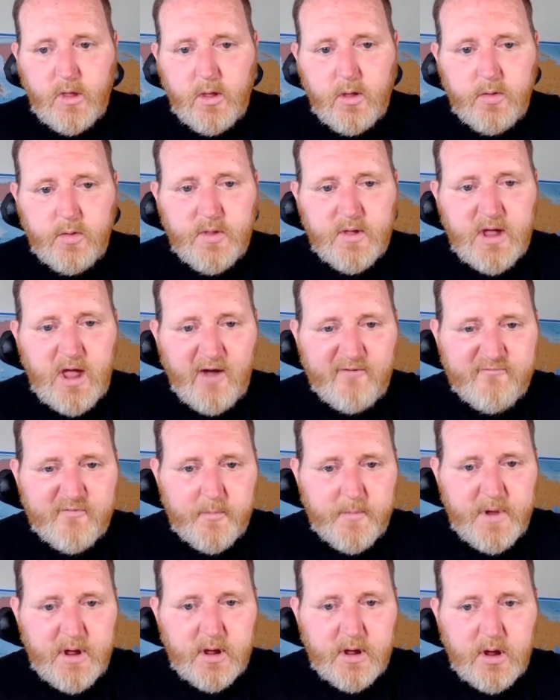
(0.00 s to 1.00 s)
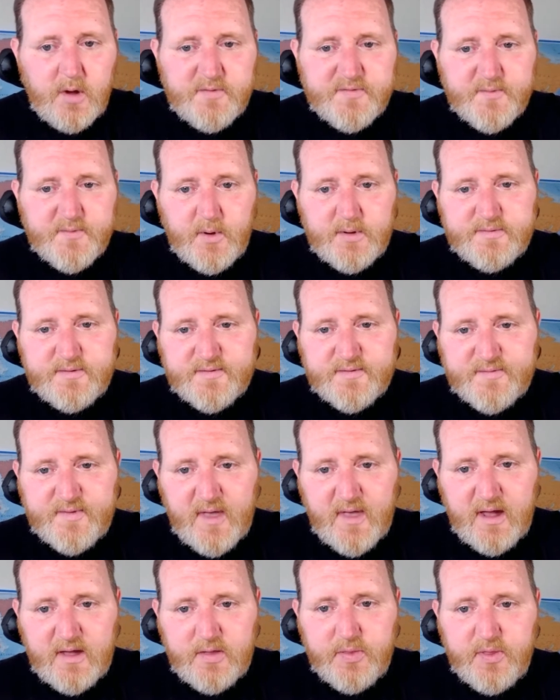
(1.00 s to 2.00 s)
The government goes on to
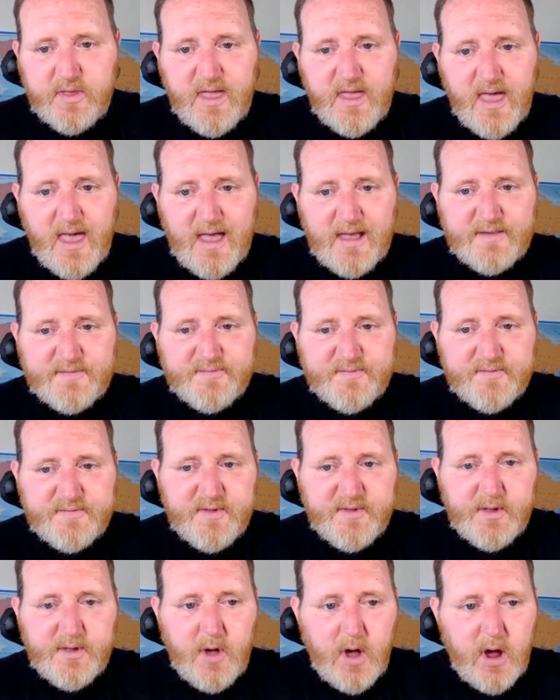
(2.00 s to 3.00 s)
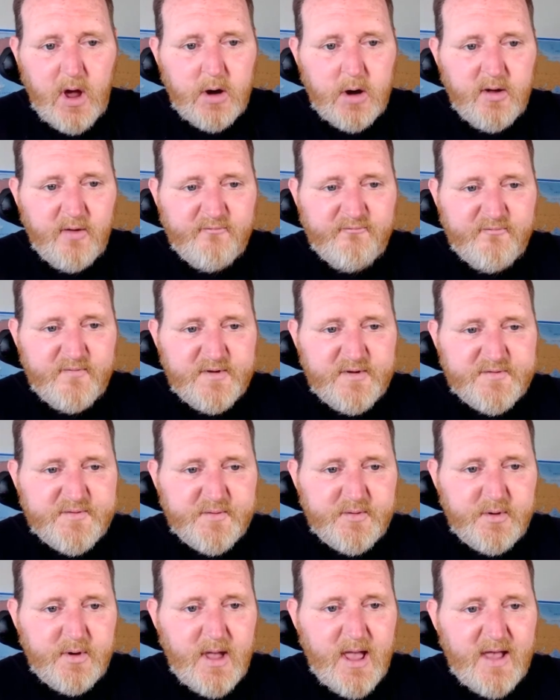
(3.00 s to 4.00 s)
say the SDR
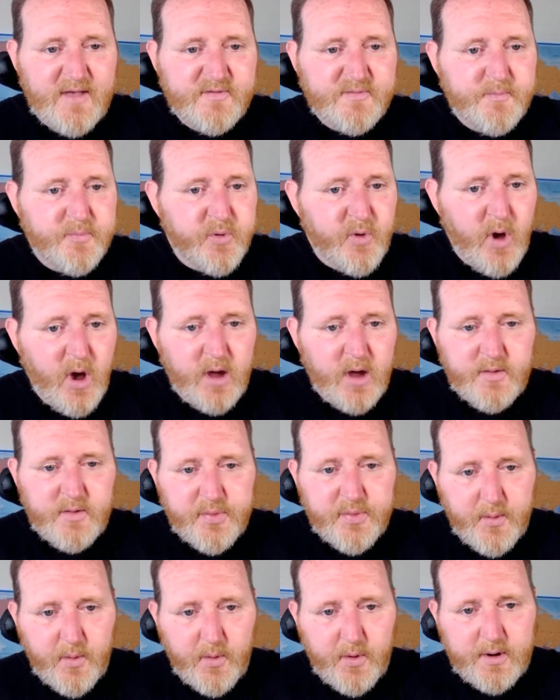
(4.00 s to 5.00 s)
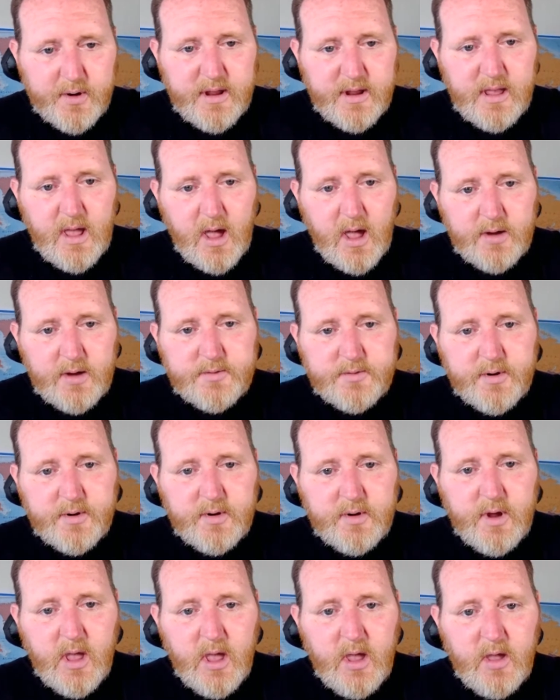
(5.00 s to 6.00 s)
official has broad authority
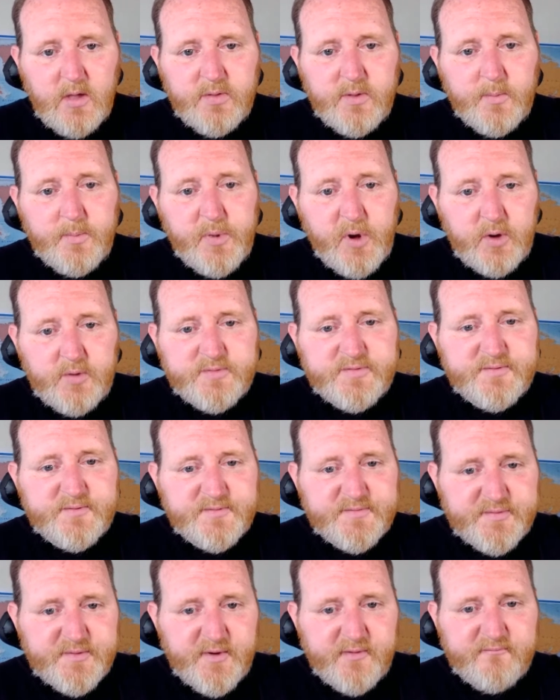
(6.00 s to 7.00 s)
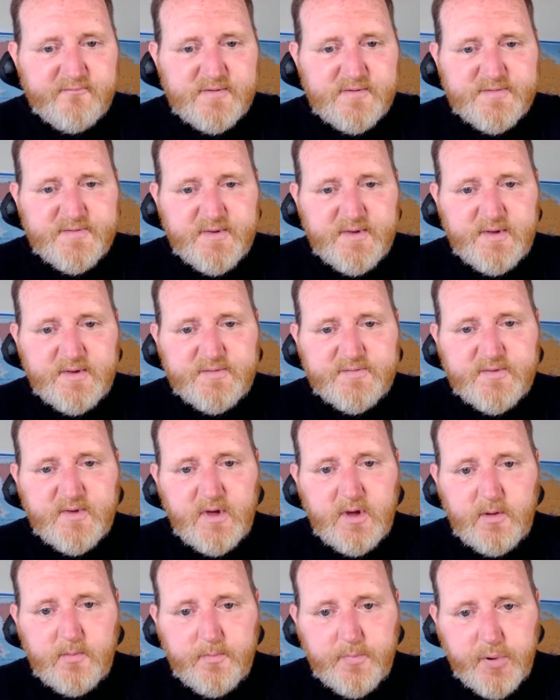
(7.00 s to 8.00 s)
under the Postal Service's
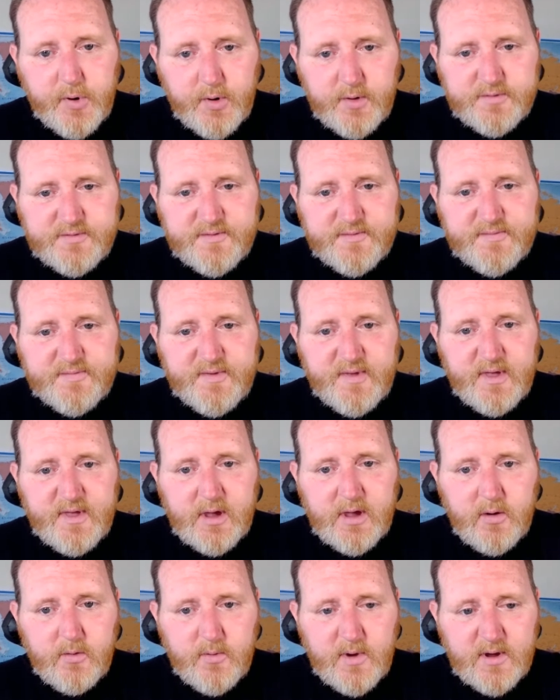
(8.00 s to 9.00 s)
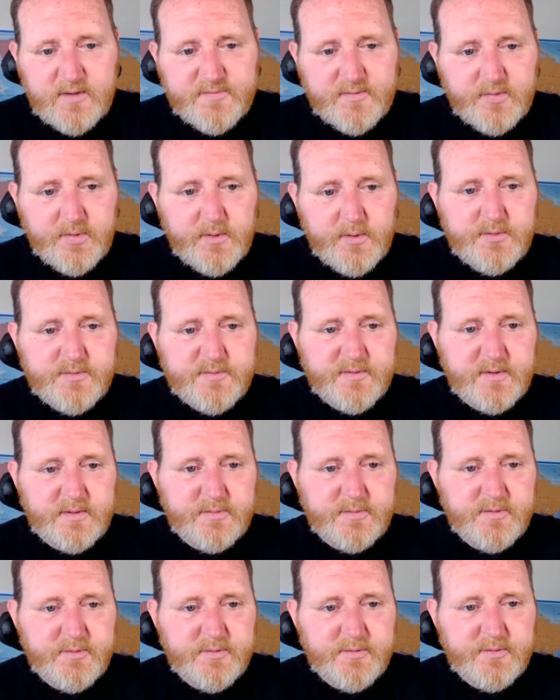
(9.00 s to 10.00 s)
purchasing
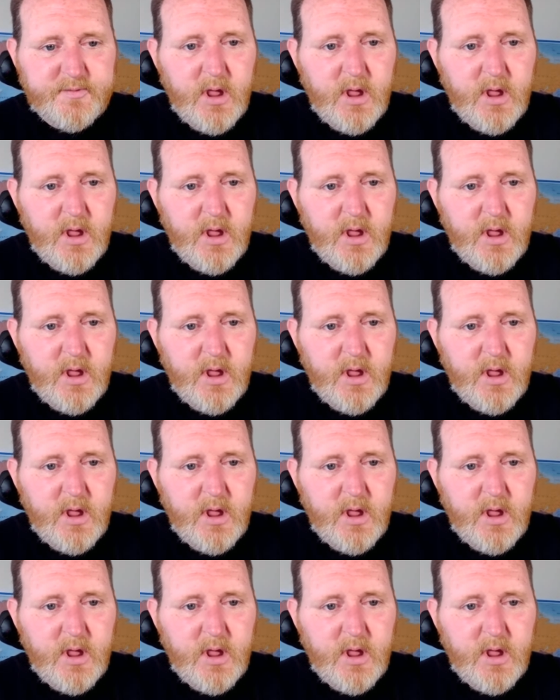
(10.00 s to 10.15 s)
resolutions.